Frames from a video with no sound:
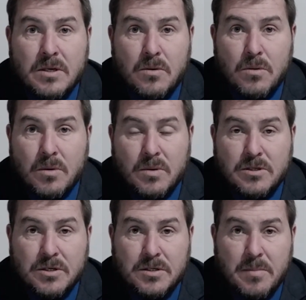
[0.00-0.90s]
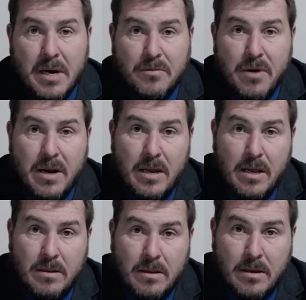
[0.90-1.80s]
the order was just about ready
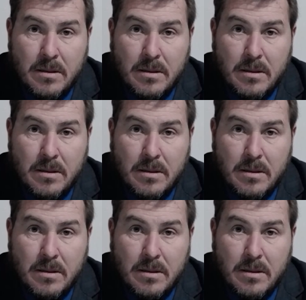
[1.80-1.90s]
and